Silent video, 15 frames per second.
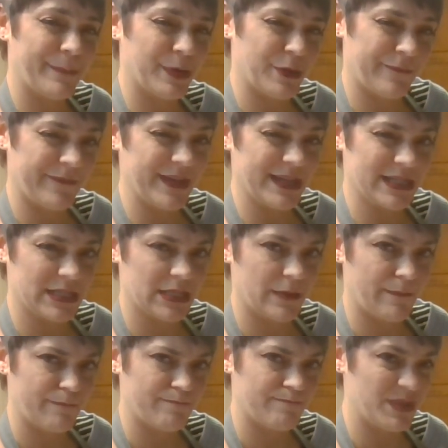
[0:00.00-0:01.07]
perfect,
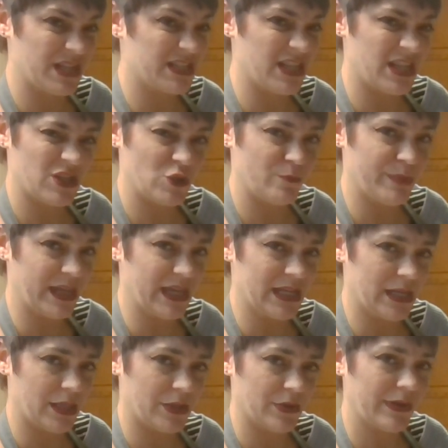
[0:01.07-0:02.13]
but it's not too bad
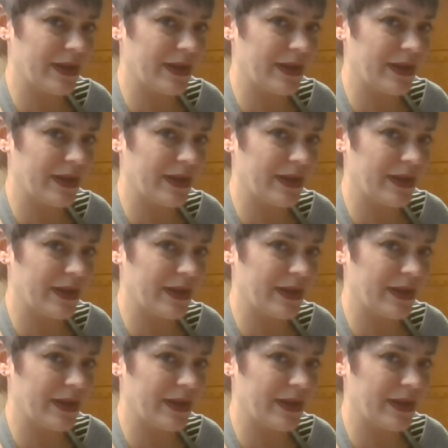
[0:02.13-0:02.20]
either.